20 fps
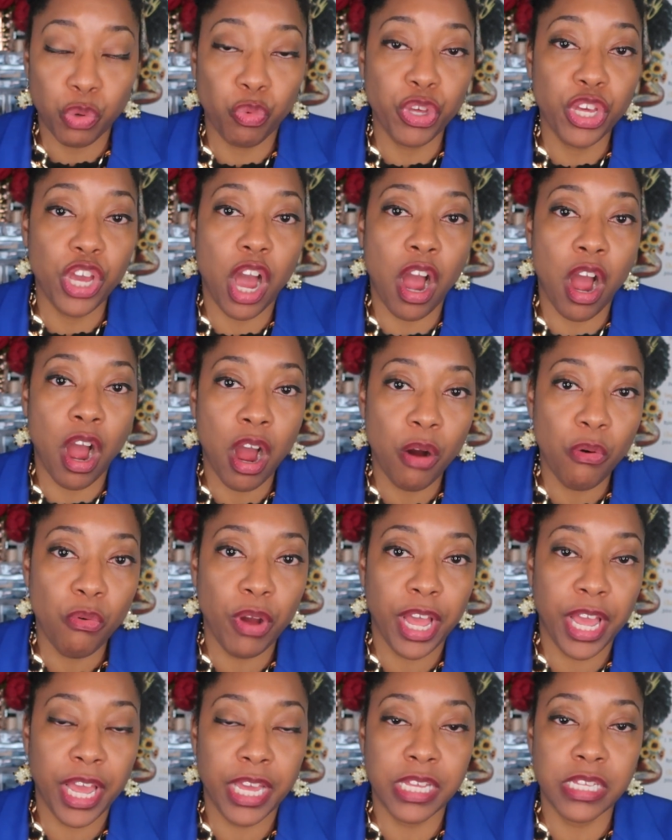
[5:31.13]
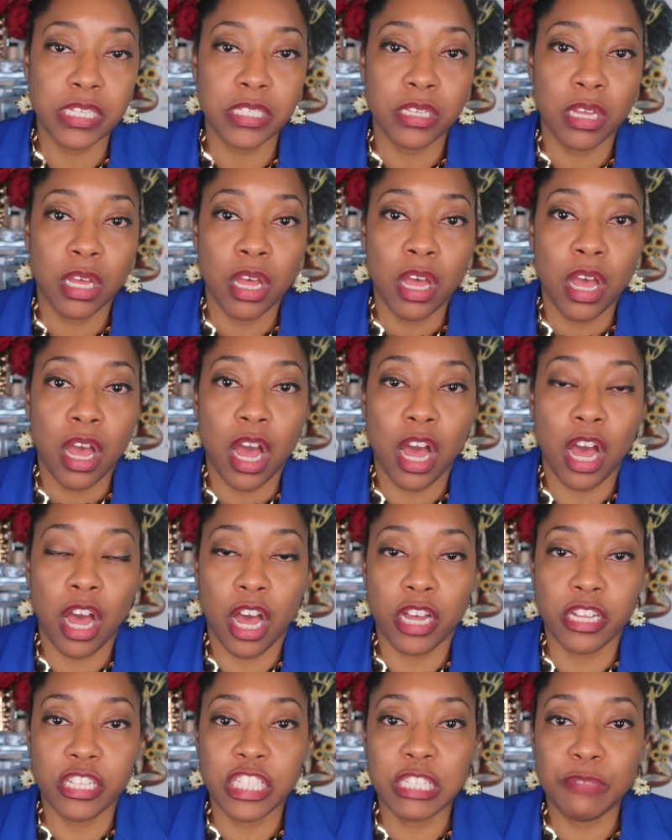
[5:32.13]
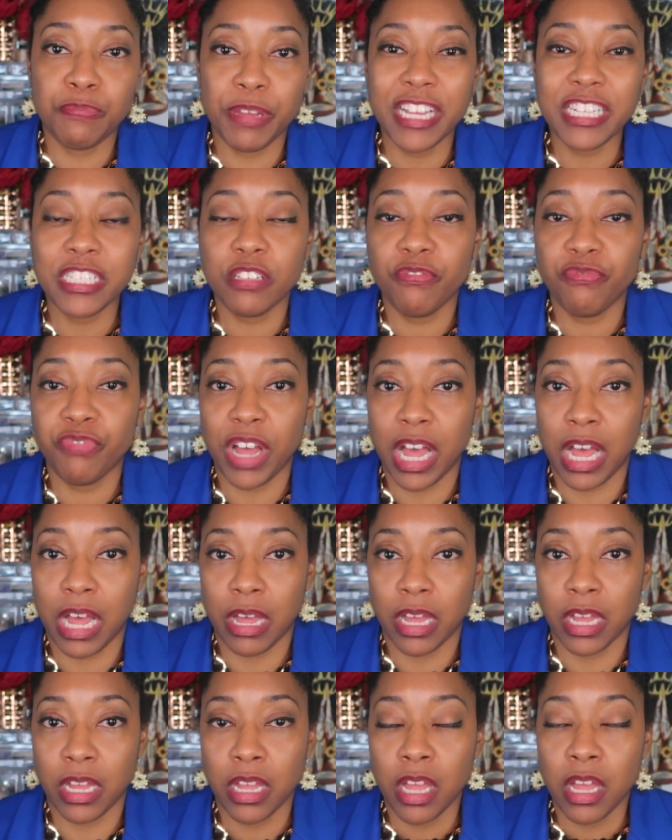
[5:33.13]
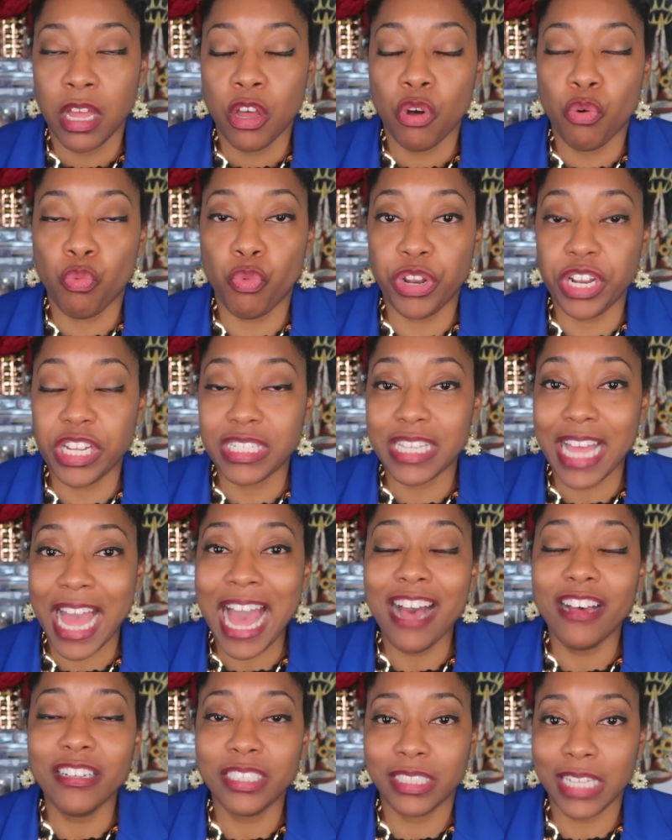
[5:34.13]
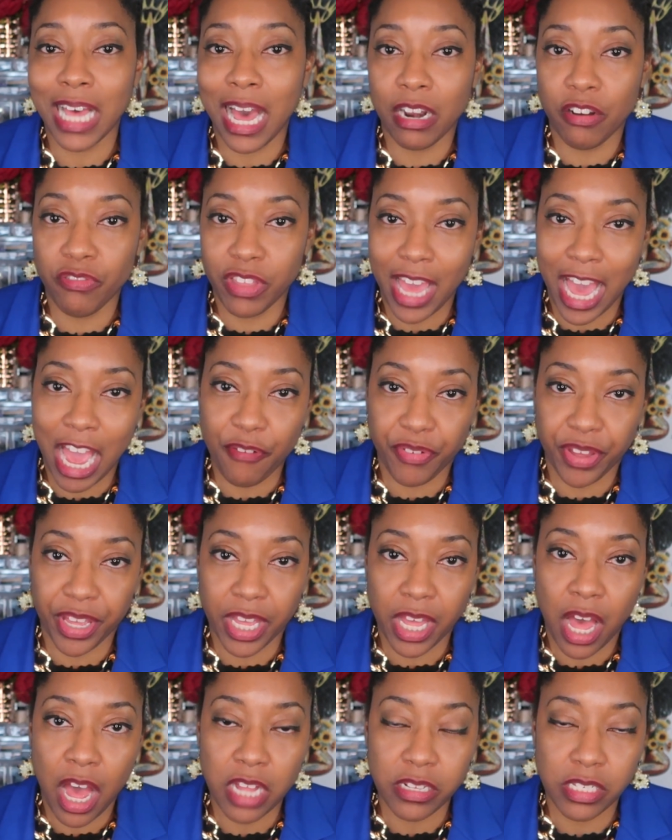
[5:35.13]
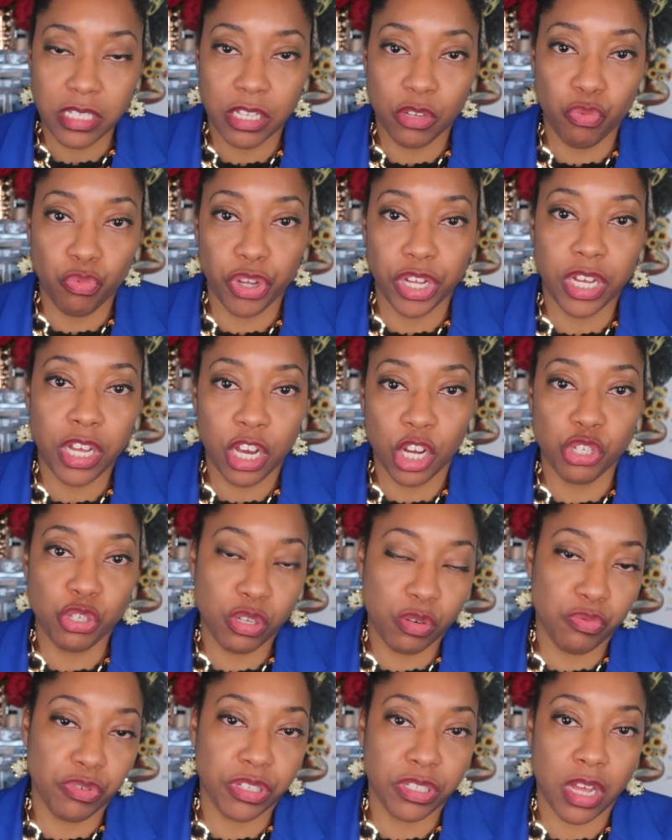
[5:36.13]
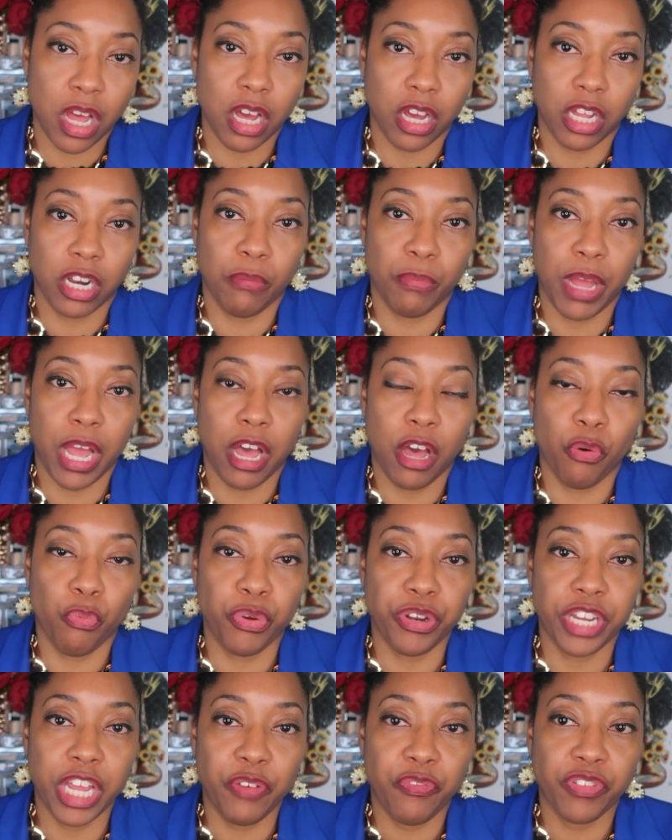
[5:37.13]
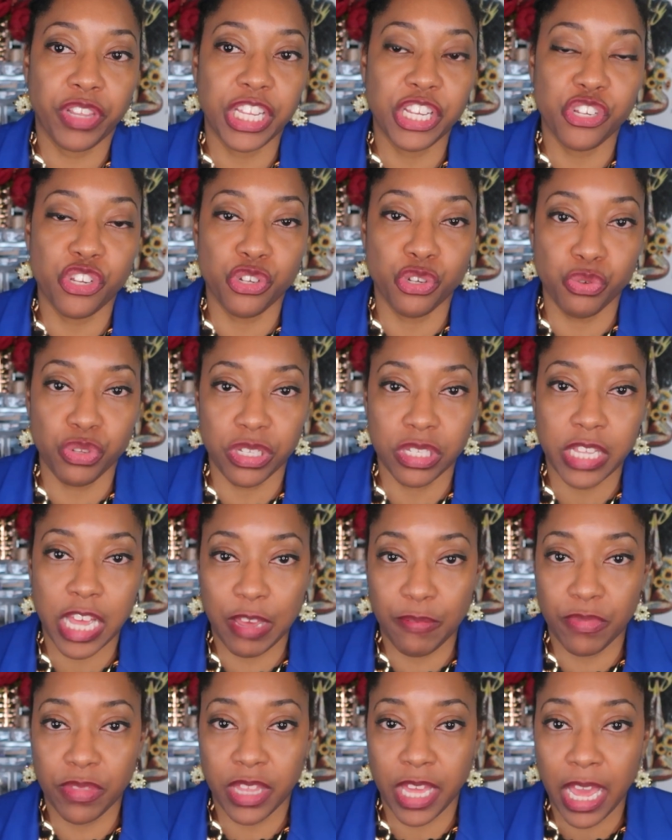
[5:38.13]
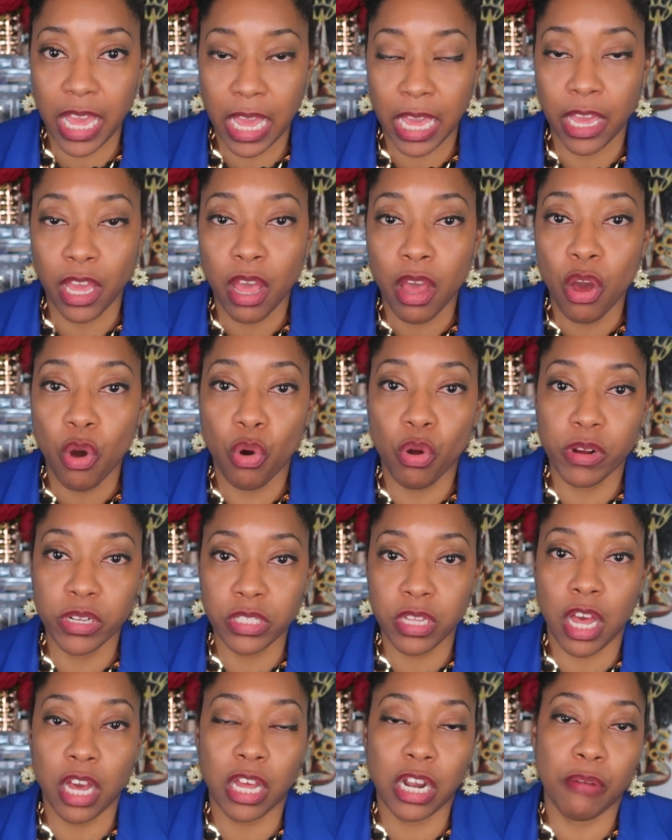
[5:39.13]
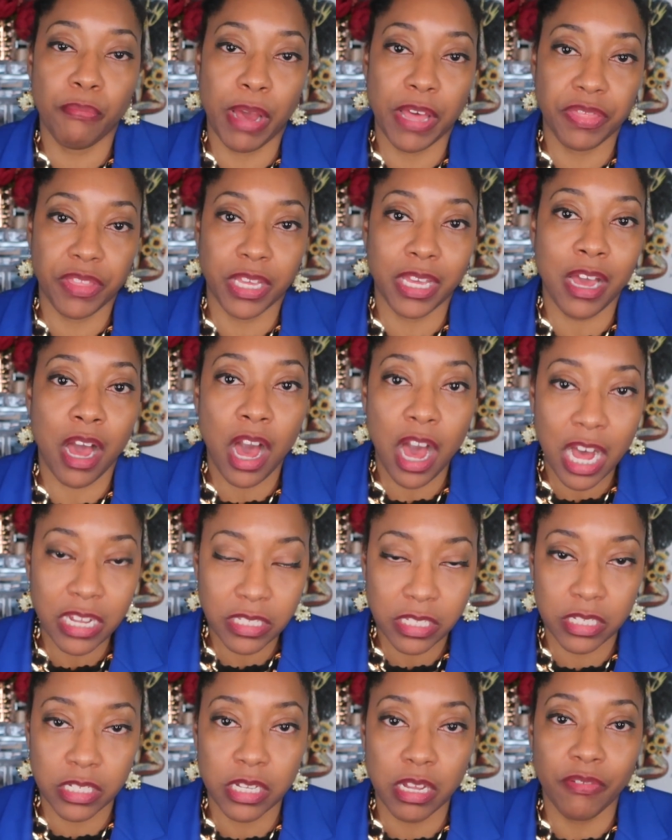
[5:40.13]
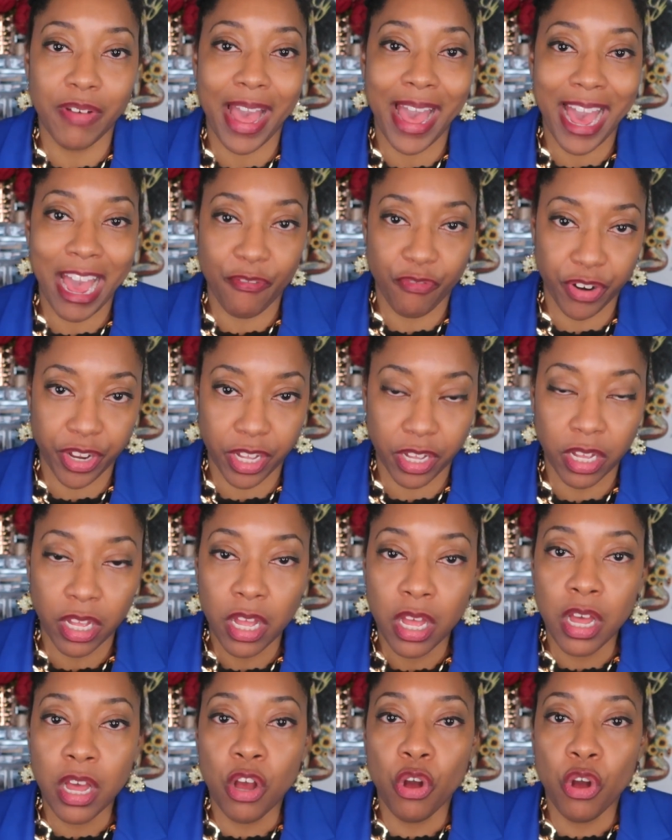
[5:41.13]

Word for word: We always specify when it's outside of the African continent what country we're talking about, and we definitely need to do the same thing when we're talking about the continent of Africa.